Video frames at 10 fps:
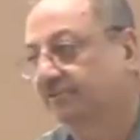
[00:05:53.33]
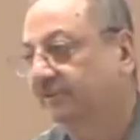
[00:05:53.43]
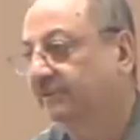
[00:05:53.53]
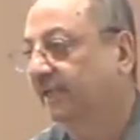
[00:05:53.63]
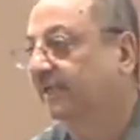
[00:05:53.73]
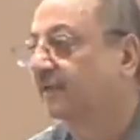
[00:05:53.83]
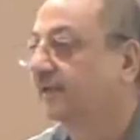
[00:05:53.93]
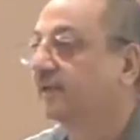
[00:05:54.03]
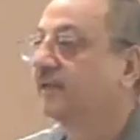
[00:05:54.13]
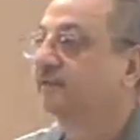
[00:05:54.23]
we said,
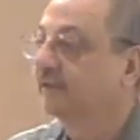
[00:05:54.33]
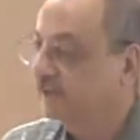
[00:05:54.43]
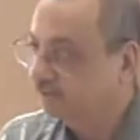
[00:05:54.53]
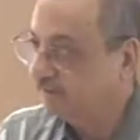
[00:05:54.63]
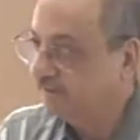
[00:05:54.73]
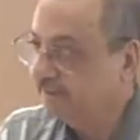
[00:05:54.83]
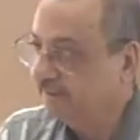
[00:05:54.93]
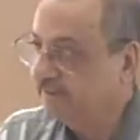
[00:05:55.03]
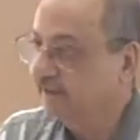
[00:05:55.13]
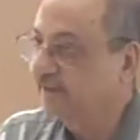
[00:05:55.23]
there are
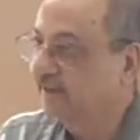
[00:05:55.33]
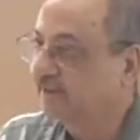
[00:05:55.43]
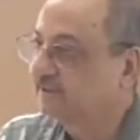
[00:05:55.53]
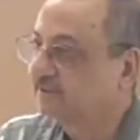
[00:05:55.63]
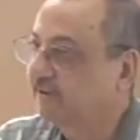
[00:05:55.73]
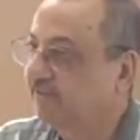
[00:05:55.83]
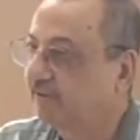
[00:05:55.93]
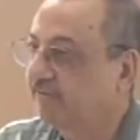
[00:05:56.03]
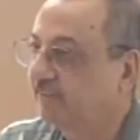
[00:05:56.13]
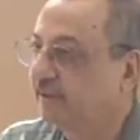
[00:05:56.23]
29 letters of
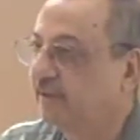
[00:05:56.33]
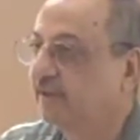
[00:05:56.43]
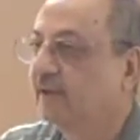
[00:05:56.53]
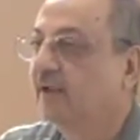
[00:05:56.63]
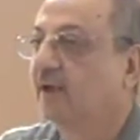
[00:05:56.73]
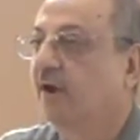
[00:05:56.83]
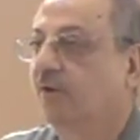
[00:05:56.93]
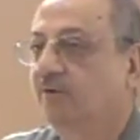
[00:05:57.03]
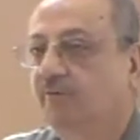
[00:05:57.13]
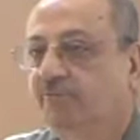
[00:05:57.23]
alphabet,
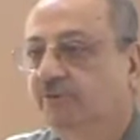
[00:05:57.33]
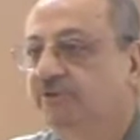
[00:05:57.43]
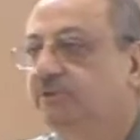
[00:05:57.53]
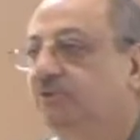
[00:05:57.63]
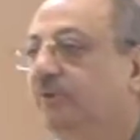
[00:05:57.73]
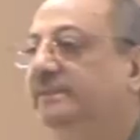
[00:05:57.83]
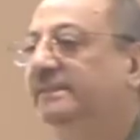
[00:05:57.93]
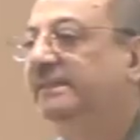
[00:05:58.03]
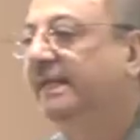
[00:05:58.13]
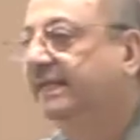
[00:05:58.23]
out of which
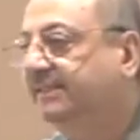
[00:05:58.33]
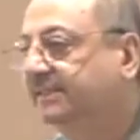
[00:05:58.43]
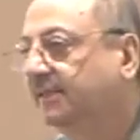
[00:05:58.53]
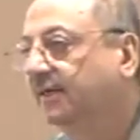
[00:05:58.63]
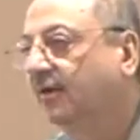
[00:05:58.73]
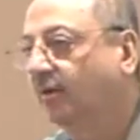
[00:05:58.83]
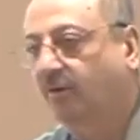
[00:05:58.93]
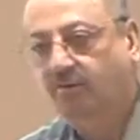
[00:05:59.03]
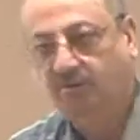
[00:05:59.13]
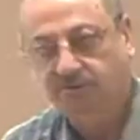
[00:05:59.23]
28
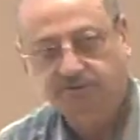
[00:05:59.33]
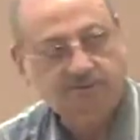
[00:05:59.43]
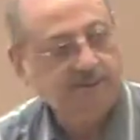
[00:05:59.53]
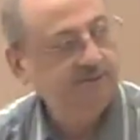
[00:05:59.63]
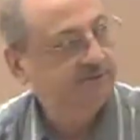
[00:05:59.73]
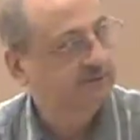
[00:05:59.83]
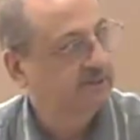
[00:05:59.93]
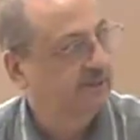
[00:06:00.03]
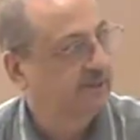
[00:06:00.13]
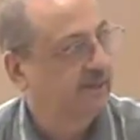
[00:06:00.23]
are consonants,
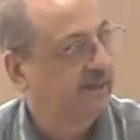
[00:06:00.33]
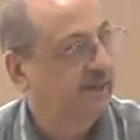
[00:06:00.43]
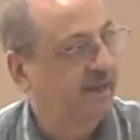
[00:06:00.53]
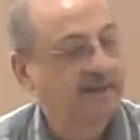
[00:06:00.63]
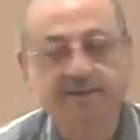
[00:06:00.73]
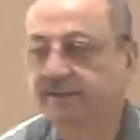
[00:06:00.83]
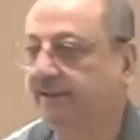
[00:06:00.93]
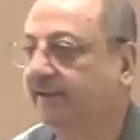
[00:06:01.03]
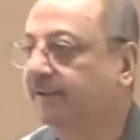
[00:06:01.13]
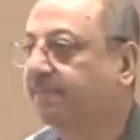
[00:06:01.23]
and
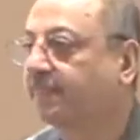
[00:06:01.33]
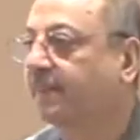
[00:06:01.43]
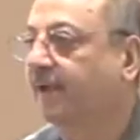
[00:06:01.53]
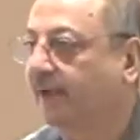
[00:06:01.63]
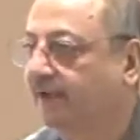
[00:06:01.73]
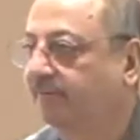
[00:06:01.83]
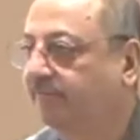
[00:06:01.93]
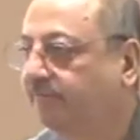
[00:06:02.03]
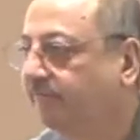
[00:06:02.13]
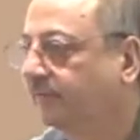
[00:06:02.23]
alif